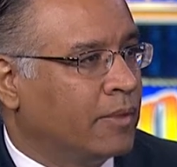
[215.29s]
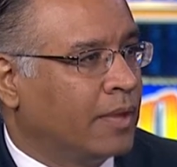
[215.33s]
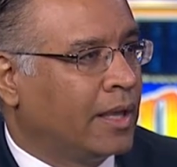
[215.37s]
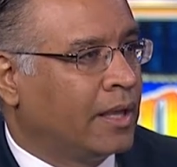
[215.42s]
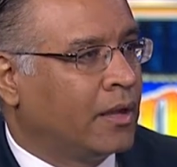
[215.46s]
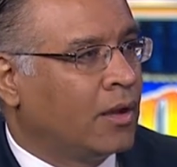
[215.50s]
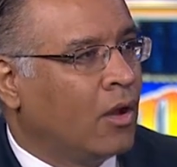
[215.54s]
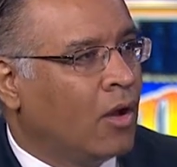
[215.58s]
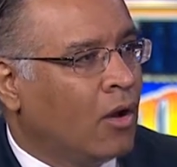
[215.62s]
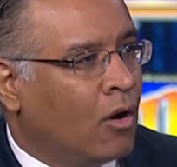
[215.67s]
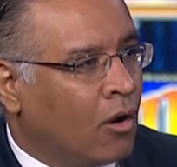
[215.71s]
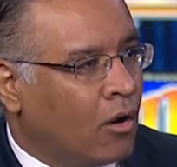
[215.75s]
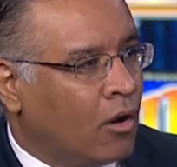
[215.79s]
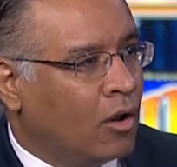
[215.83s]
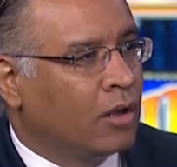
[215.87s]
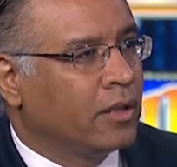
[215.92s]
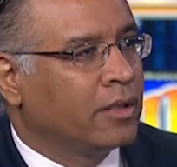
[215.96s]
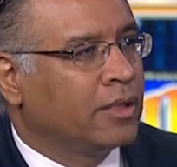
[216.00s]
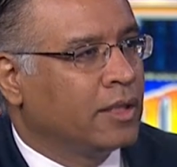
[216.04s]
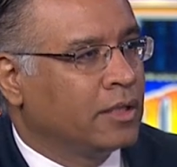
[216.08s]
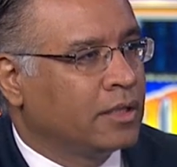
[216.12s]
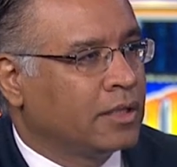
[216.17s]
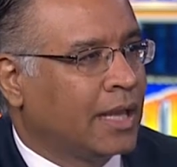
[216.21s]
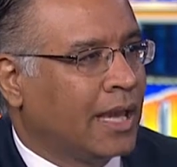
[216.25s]
That all
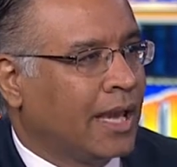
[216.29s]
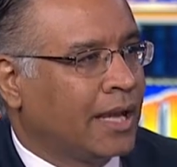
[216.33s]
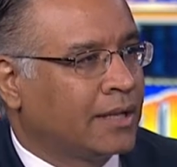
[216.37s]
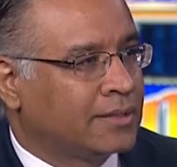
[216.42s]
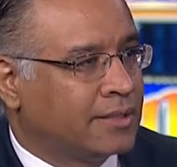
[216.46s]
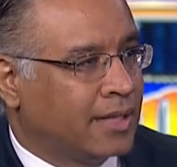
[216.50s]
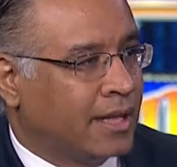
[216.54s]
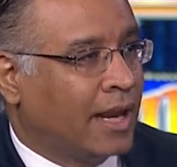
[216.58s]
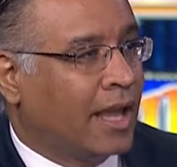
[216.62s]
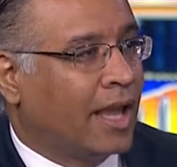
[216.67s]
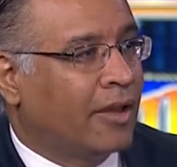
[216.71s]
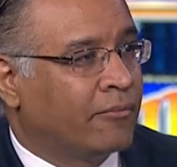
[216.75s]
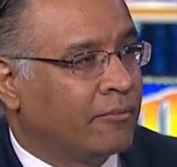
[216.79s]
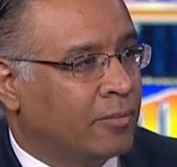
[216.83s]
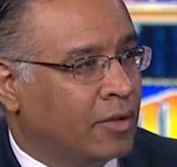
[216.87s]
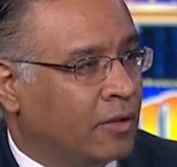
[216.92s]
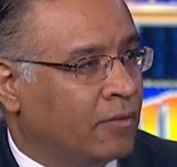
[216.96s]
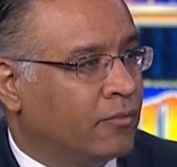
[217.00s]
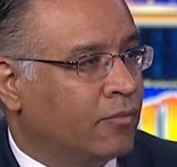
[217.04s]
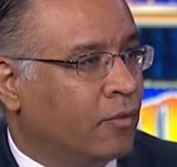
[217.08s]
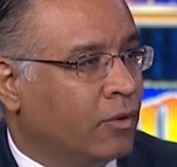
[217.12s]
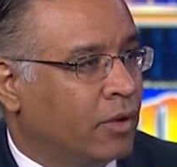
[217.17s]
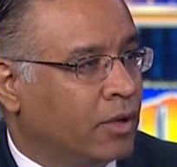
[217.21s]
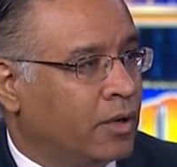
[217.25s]
of the attacks that have been
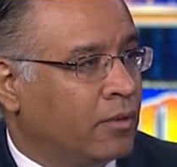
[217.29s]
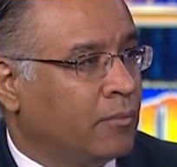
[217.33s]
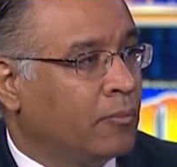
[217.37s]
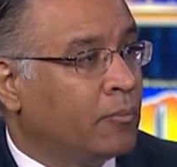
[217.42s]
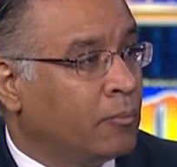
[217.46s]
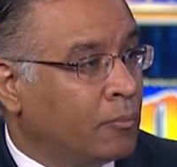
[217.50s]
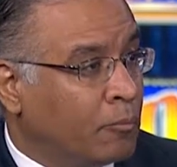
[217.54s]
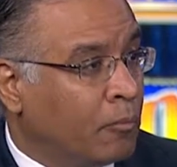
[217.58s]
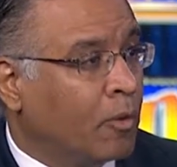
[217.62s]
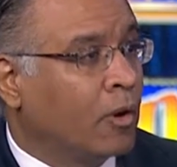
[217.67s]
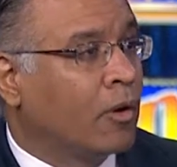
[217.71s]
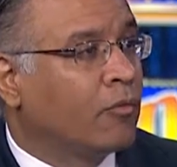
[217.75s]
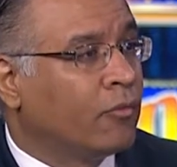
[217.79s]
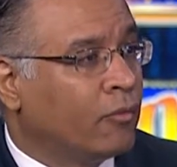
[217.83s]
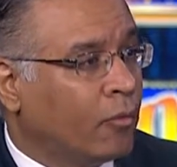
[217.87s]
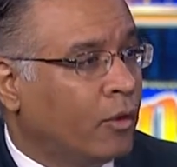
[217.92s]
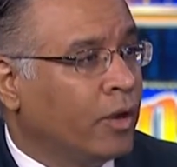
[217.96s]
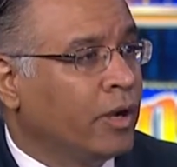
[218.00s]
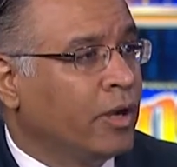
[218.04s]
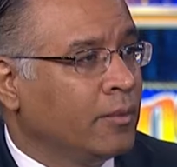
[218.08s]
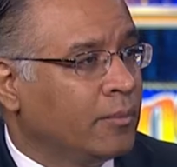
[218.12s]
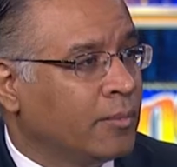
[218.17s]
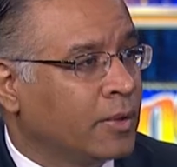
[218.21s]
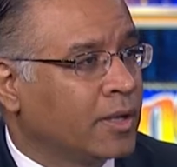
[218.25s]
avoided were
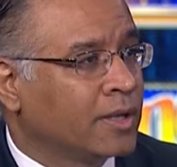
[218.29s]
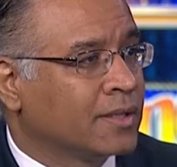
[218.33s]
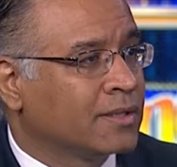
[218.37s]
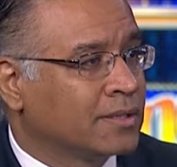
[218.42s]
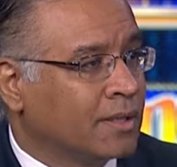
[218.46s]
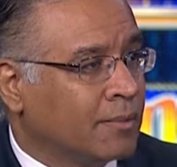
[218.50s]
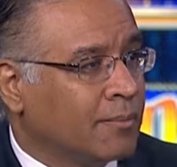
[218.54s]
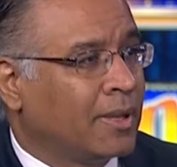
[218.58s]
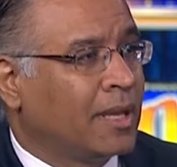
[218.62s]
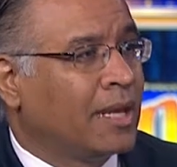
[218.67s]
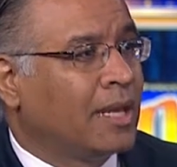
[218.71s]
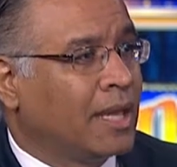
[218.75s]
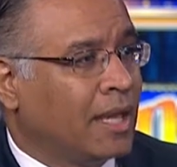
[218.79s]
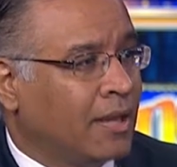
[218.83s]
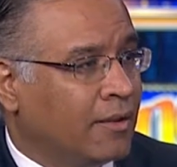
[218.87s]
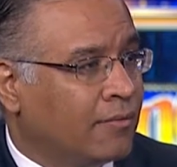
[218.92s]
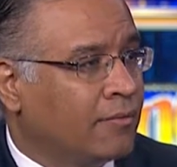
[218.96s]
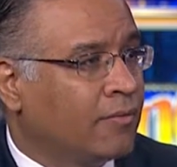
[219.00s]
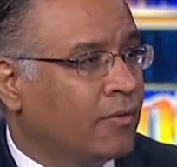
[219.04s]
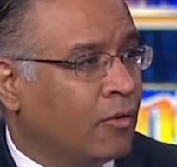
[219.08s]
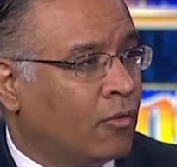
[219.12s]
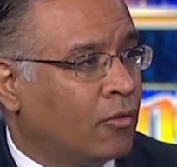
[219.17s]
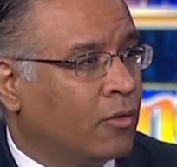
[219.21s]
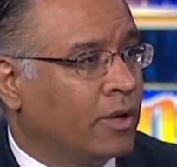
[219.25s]
avoided because somebody came
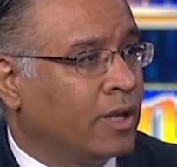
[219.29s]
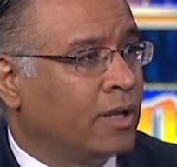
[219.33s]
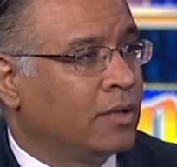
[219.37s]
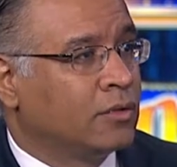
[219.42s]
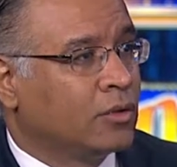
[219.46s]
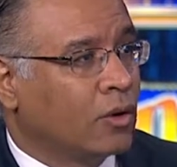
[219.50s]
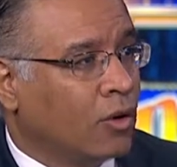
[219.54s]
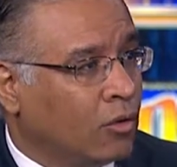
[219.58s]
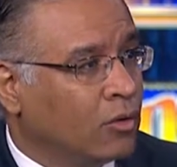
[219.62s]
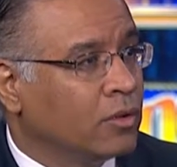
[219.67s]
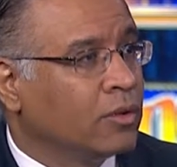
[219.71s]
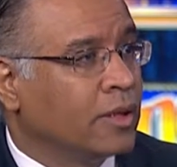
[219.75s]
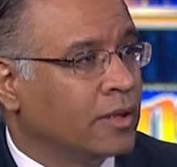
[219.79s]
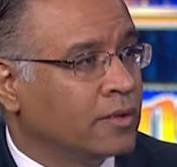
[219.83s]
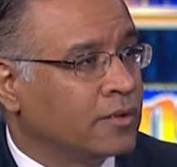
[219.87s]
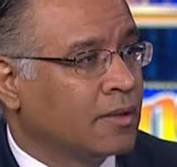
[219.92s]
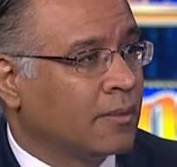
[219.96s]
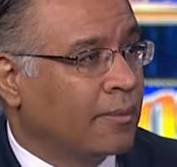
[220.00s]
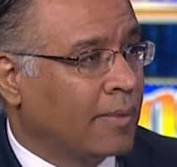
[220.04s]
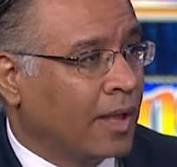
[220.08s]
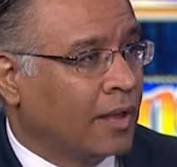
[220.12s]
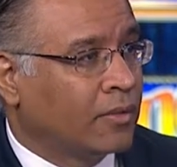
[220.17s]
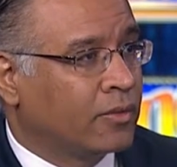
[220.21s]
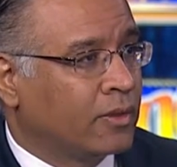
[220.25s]
forward and told us
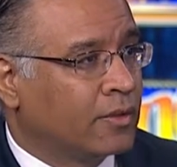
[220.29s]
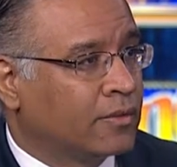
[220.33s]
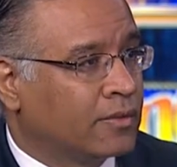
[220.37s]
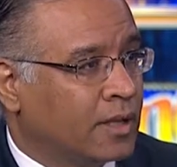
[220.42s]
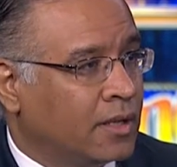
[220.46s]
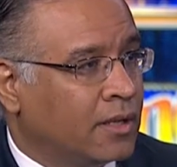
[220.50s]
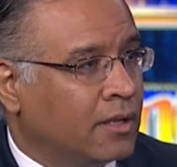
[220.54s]
about this.